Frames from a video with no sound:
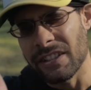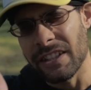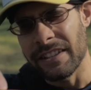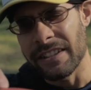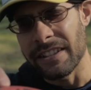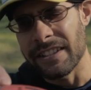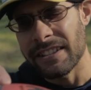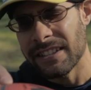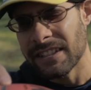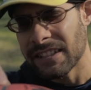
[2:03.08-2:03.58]
on
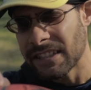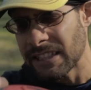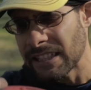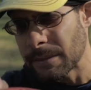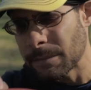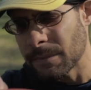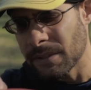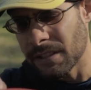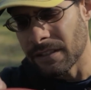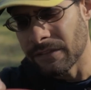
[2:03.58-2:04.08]
the
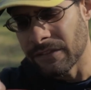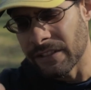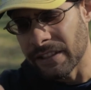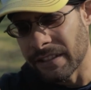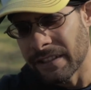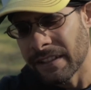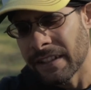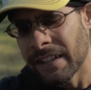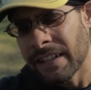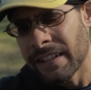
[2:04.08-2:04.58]
seams of it,
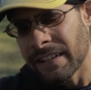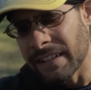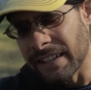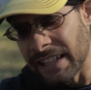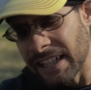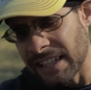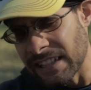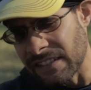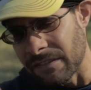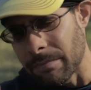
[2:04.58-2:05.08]
they
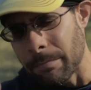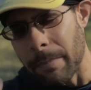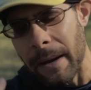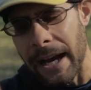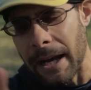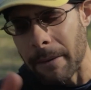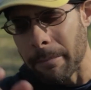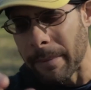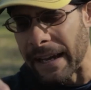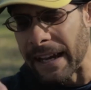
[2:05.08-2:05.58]
kind of
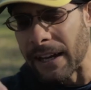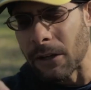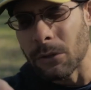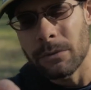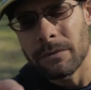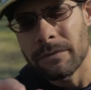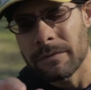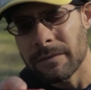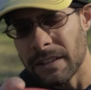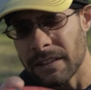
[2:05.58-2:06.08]
pop out
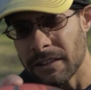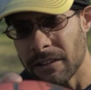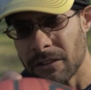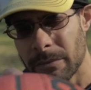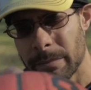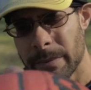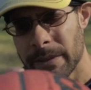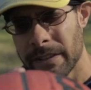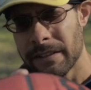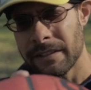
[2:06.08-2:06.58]
a little
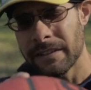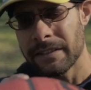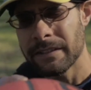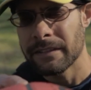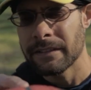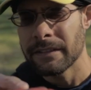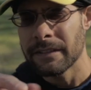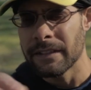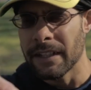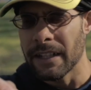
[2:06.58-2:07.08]
bit,
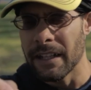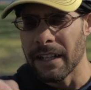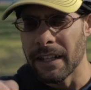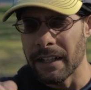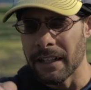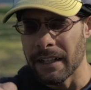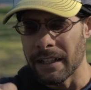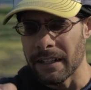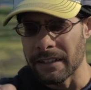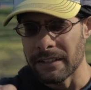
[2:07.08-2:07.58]

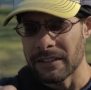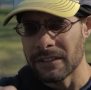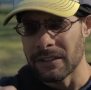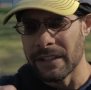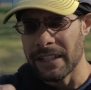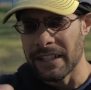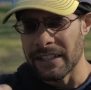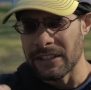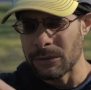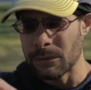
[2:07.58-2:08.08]
so
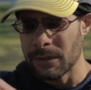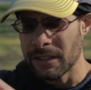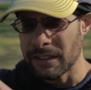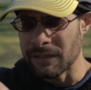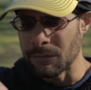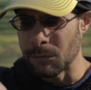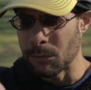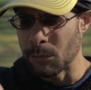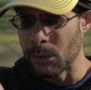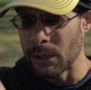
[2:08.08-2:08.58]
that you can
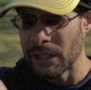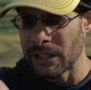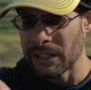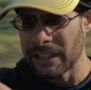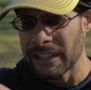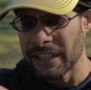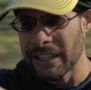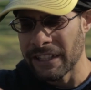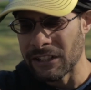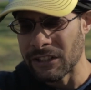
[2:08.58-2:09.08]
really
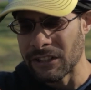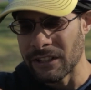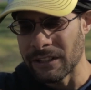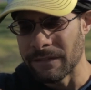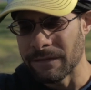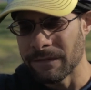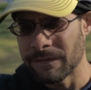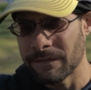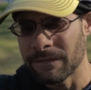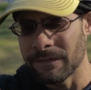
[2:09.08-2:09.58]
get a good
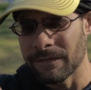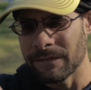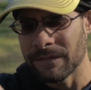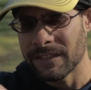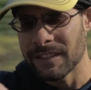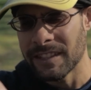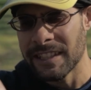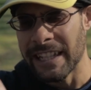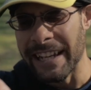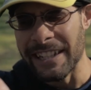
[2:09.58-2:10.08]

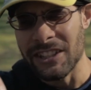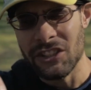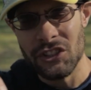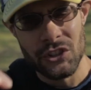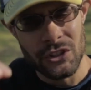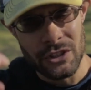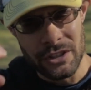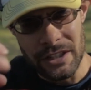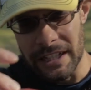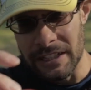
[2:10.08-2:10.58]

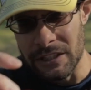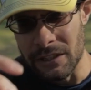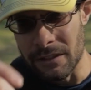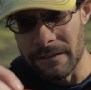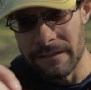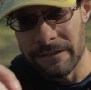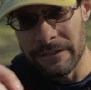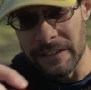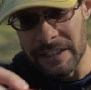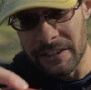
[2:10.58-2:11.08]
texture on your
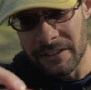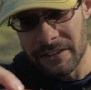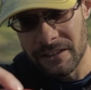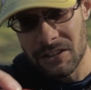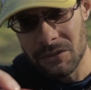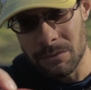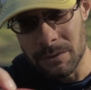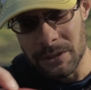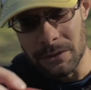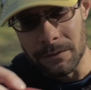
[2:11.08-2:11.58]

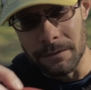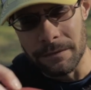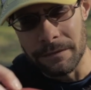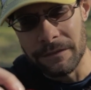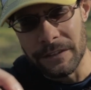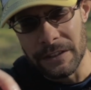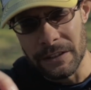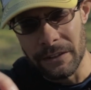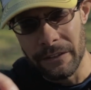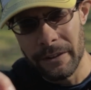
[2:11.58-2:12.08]
fingers when you
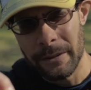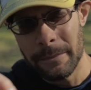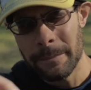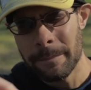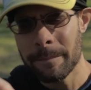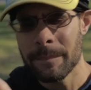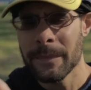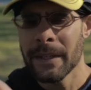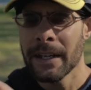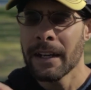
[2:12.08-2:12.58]
feel them.
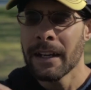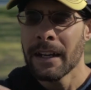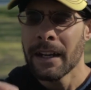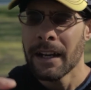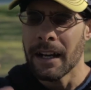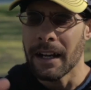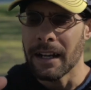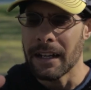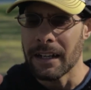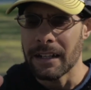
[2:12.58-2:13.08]

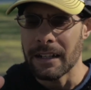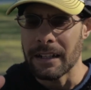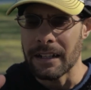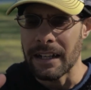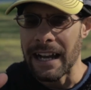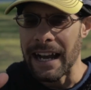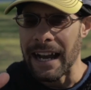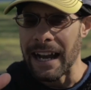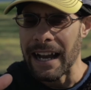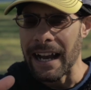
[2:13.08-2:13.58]

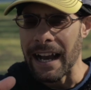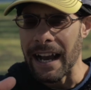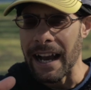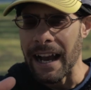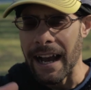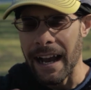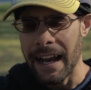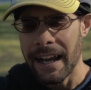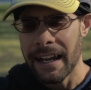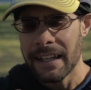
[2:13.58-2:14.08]

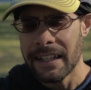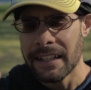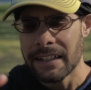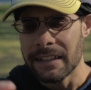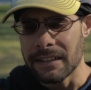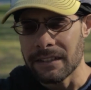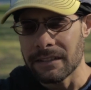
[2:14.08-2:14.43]
I